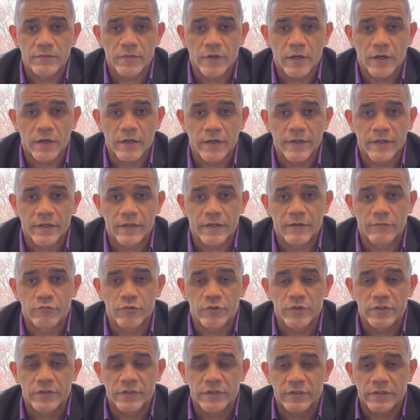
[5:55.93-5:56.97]

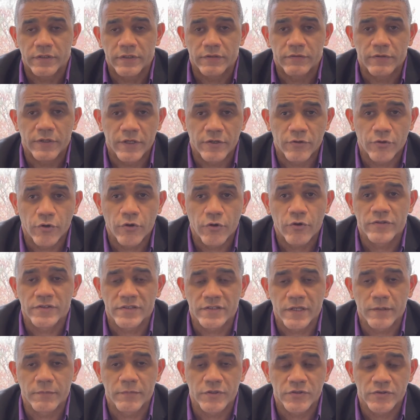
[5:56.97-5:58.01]
It hurts
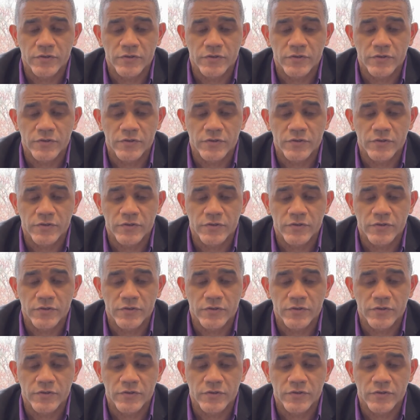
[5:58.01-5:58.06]
them in